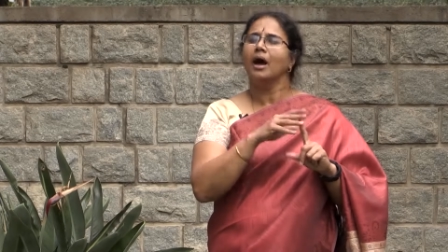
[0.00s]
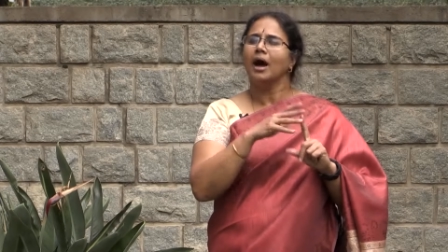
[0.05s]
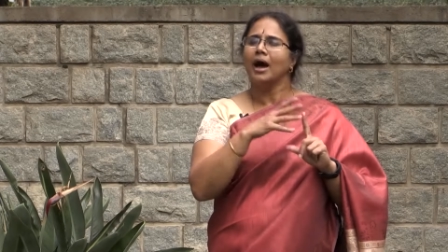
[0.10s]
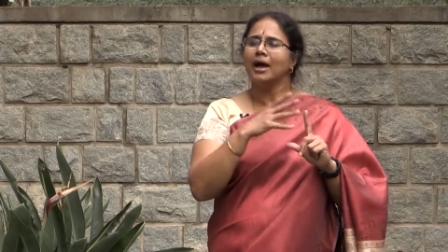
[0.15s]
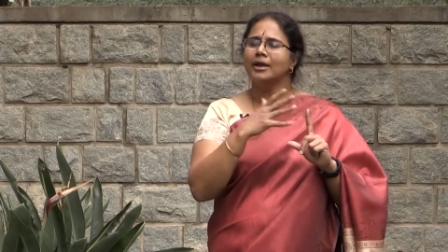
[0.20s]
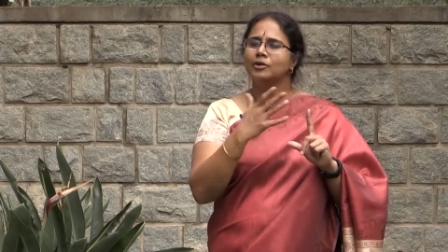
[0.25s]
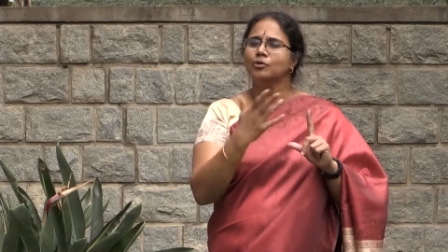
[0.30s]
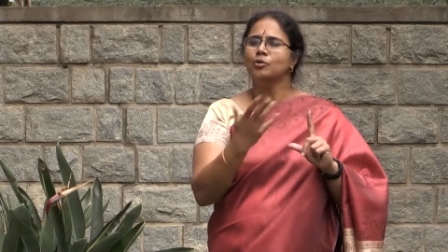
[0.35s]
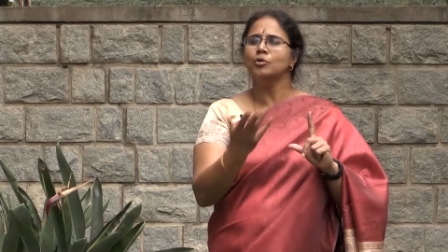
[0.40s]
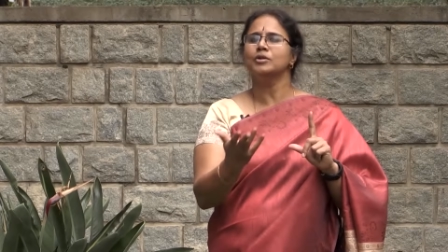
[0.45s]

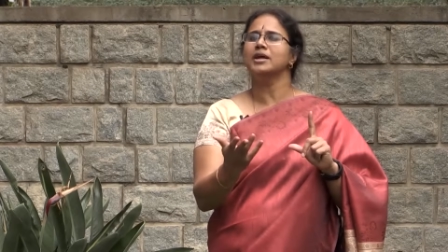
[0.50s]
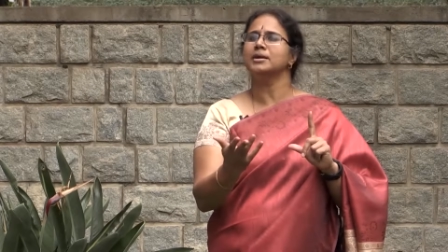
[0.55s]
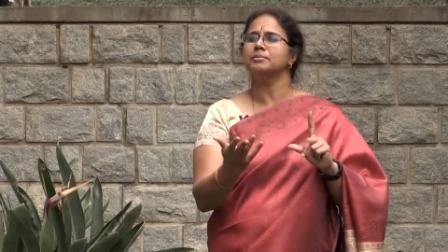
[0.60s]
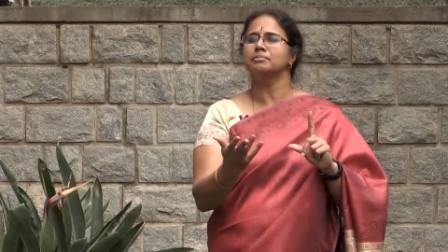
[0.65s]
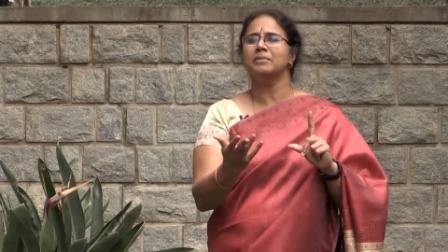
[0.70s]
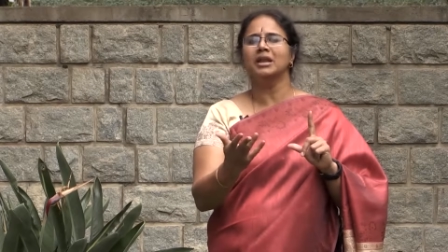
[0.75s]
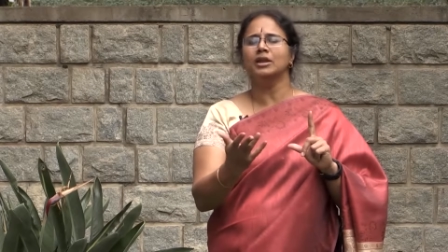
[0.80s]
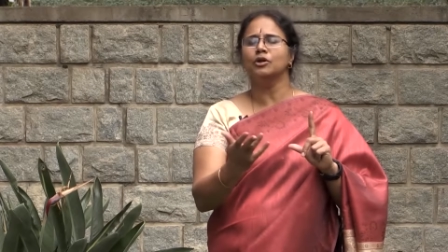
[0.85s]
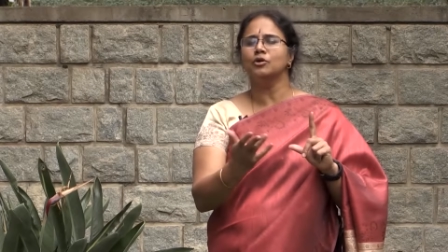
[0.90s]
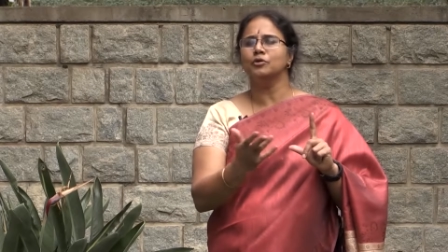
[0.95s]
I know that
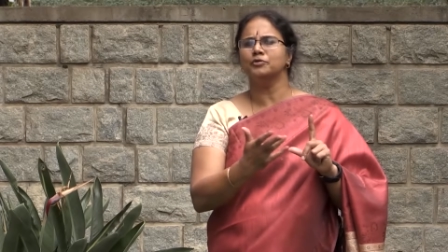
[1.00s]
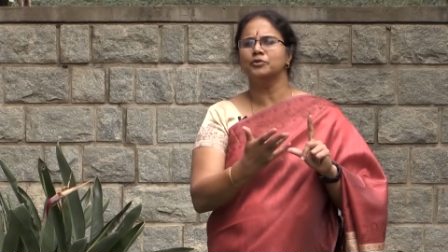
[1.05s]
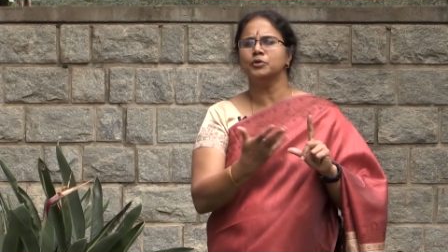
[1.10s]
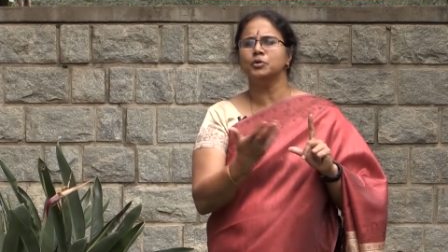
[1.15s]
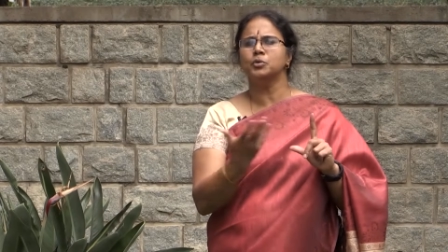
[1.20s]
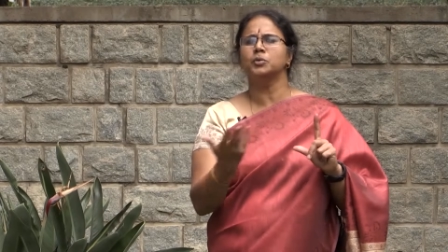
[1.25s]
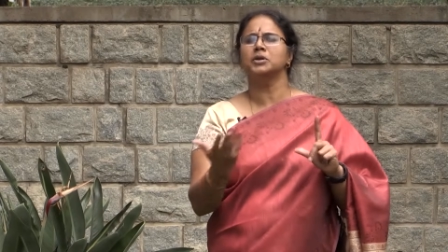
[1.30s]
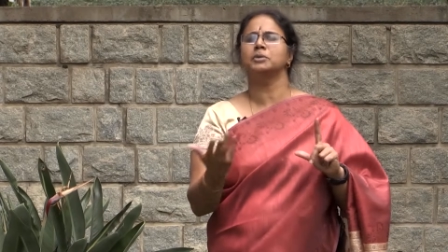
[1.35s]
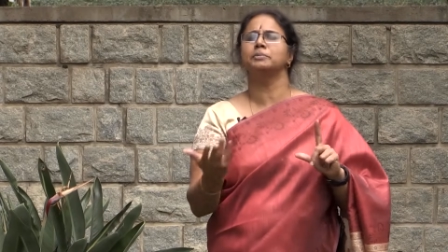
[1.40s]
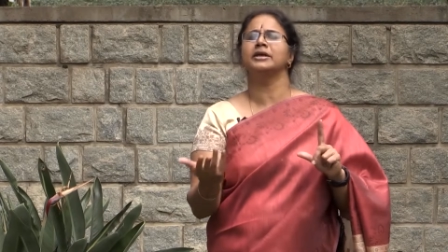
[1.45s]
many of
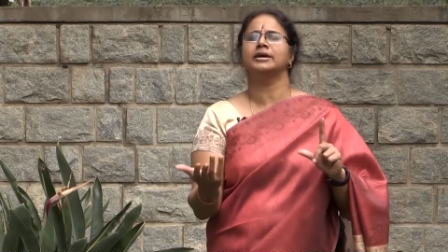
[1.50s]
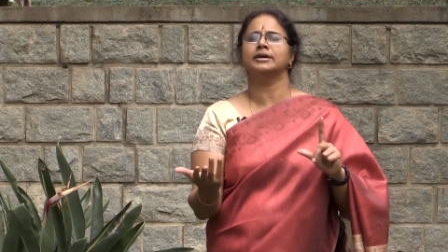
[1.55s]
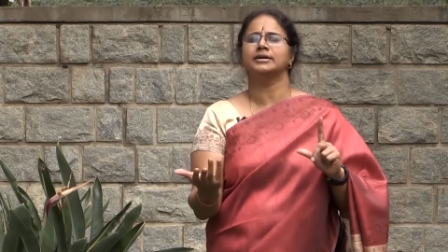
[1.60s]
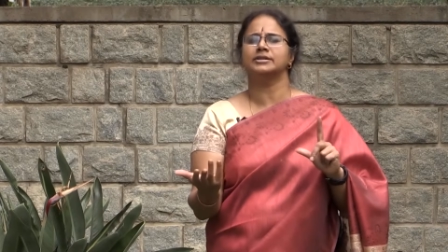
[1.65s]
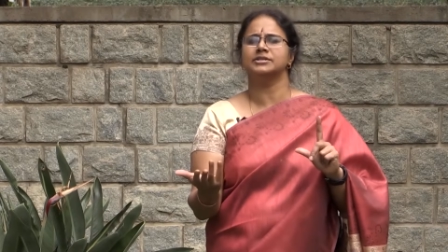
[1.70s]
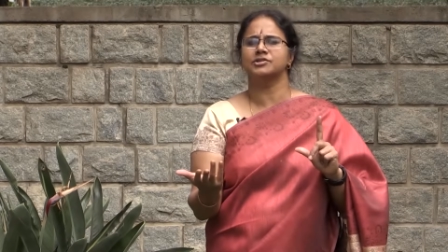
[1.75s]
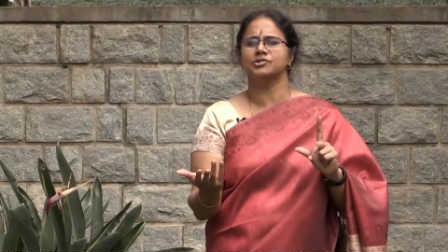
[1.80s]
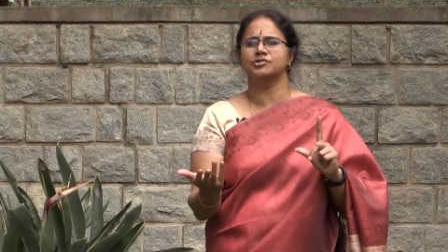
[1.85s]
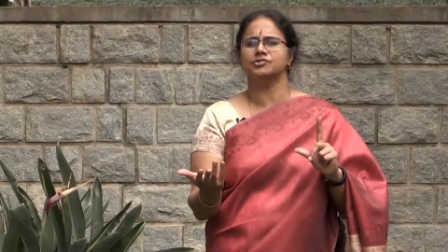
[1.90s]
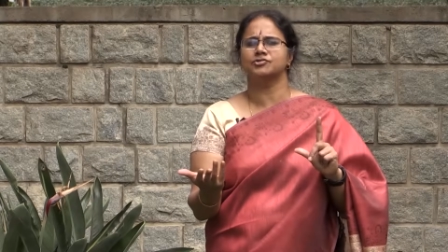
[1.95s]
you will be
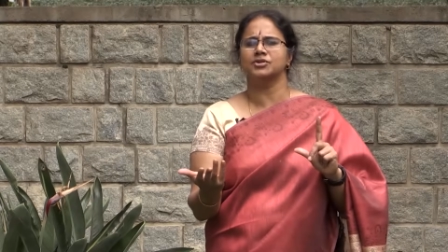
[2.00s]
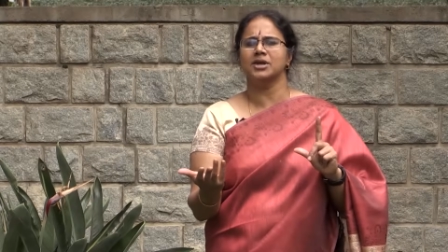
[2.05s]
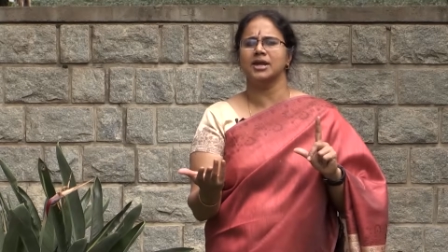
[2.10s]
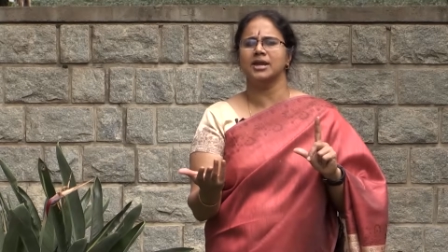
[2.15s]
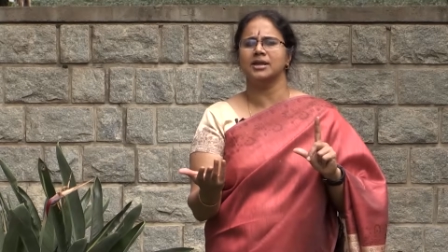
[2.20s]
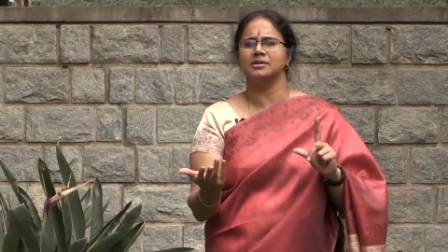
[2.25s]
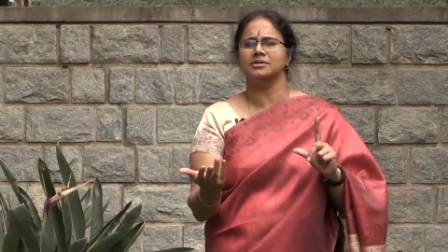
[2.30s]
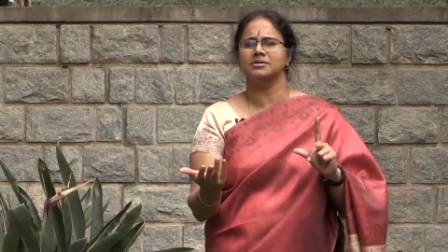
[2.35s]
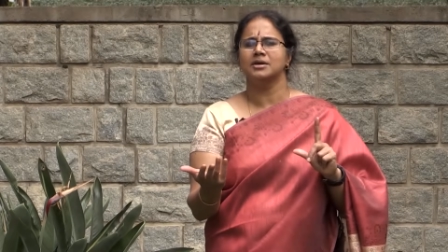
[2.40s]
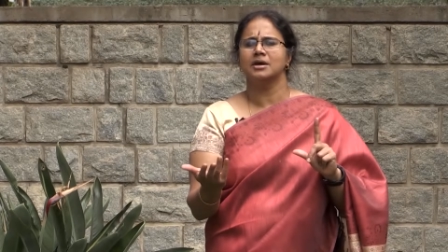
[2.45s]

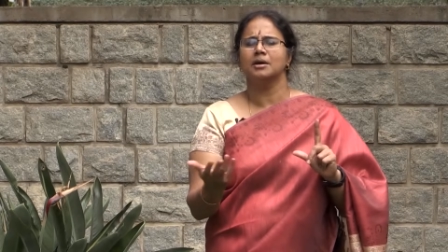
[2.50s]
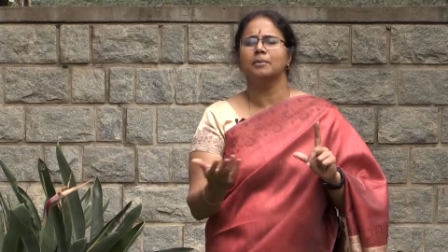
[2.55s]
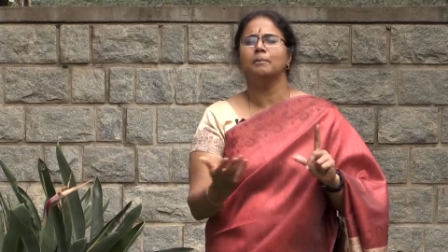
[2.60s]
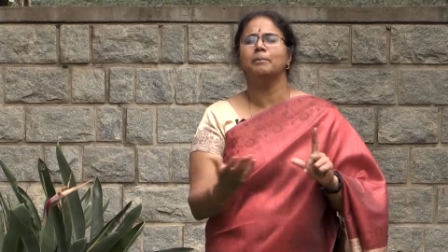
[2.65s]
constrained